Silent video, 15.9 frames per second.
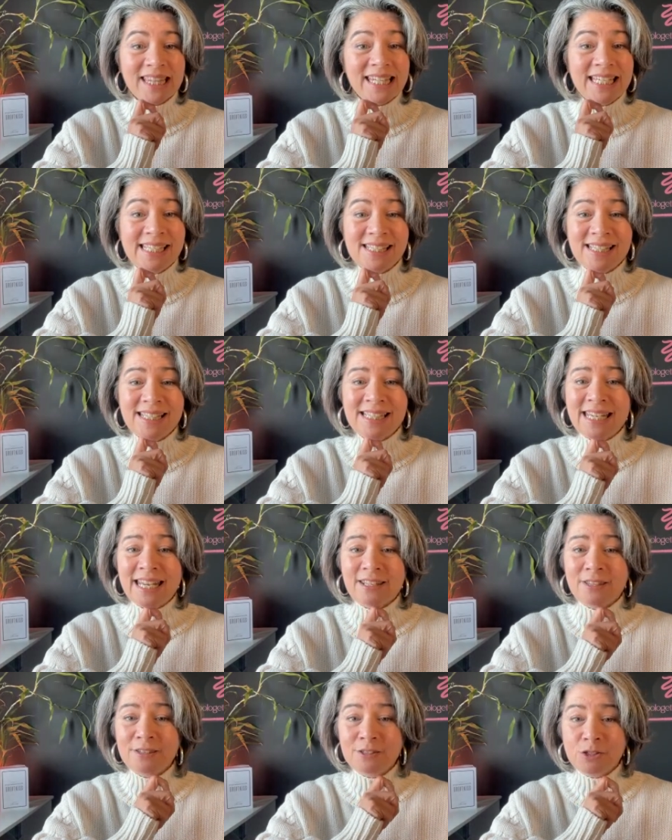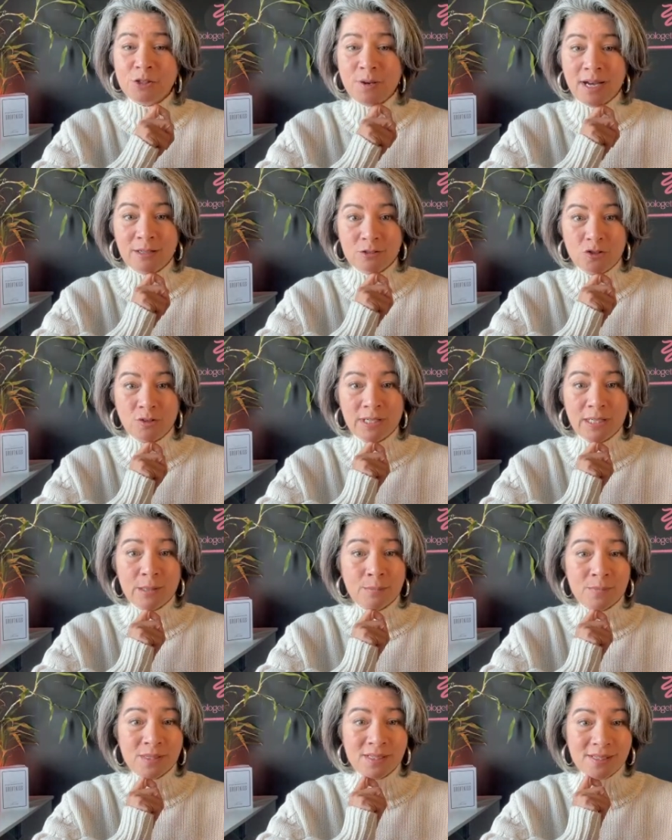is death to our
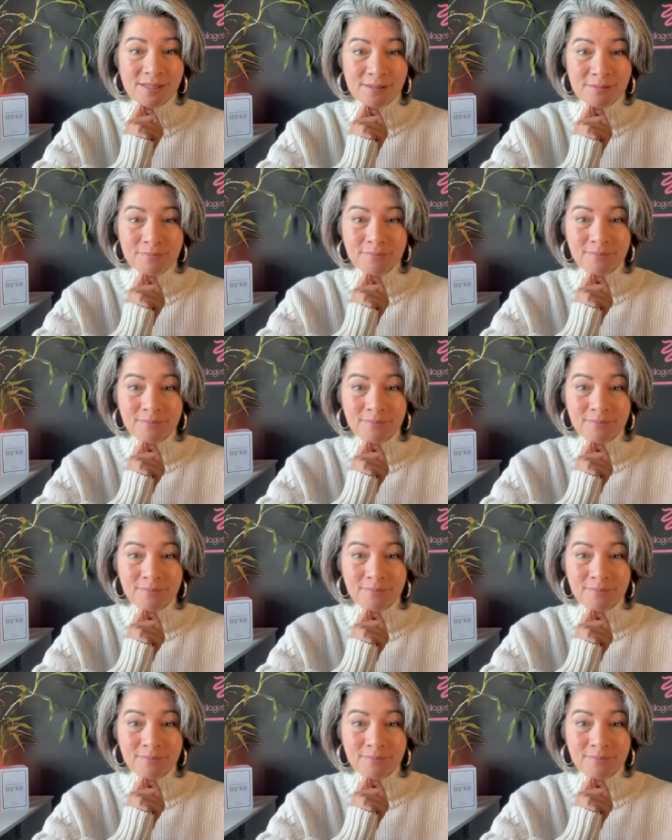dreams.